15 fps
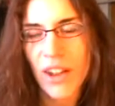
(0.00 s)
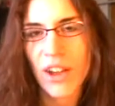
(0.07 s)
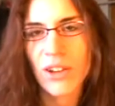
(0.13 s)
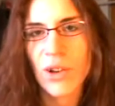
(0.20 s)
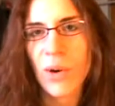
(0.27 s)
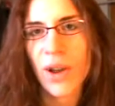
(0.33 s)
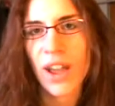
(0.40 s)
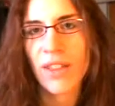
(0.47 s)
Now, I
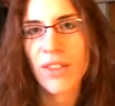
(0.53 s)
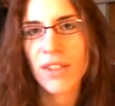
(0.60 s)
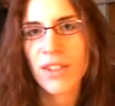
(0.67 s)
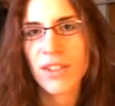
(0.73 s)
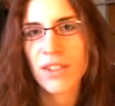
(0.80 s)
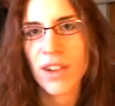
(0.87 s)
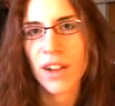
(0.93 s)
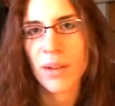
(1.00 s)
know I had
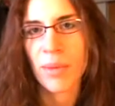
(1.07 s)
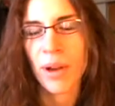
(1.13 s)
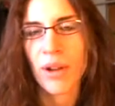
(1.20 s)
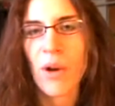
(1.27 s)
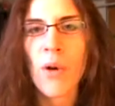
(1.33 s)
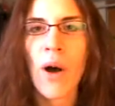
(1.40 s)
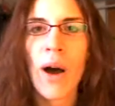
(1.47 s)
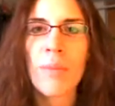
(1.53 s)
things to talk
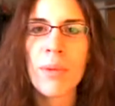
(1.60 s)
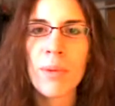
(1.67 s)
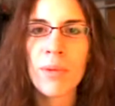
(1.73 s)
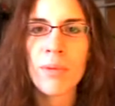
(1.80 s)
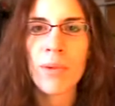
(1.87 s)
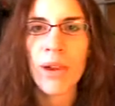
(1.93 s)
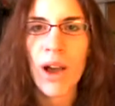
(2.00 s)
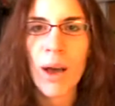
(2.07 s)
about. Oh, people
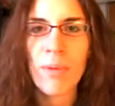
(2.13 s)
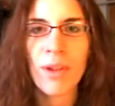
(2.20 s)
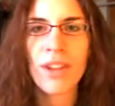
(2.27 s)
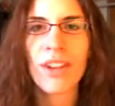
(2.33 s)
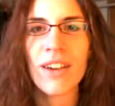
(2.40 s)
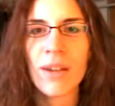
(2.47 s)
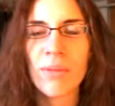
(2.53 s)
have been commenting